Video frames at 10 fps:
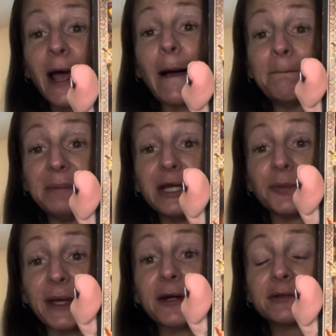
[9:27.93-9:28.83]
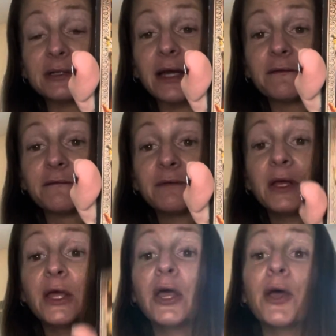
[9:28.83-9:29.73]
a bigger, better life,
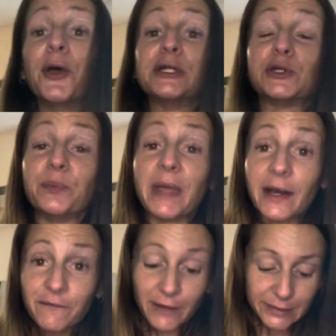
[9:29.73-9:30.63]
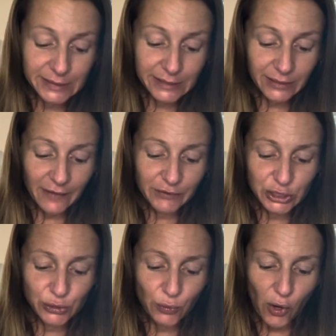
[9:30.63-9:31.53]
to manifest the life
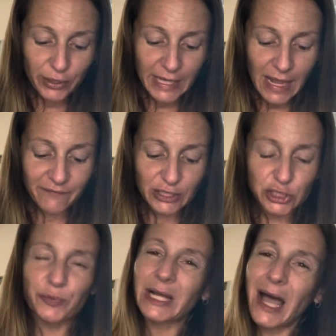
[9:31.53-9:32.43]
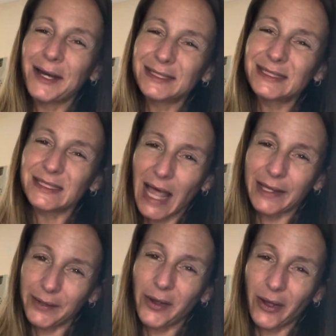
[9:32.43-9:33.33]
that you already have that you've been kind of
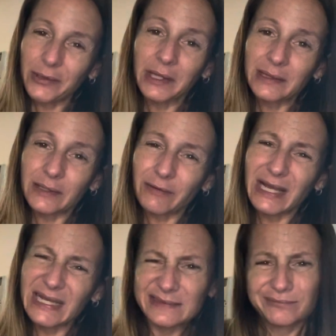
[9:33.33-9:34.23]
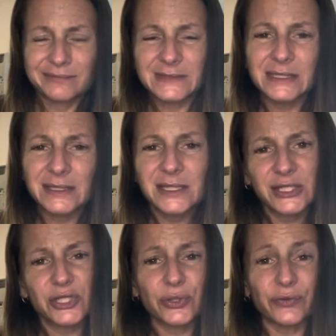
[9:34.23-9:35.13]
slacking on lately, right? It's, this
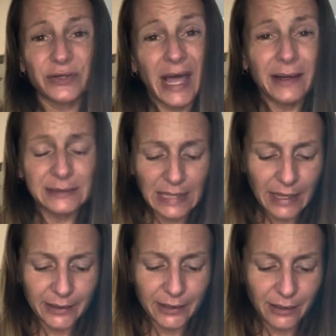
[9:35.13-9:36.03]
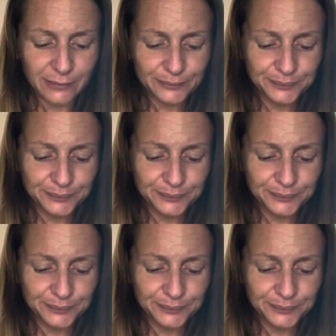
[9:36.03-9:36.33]
is true, kind of slacking on.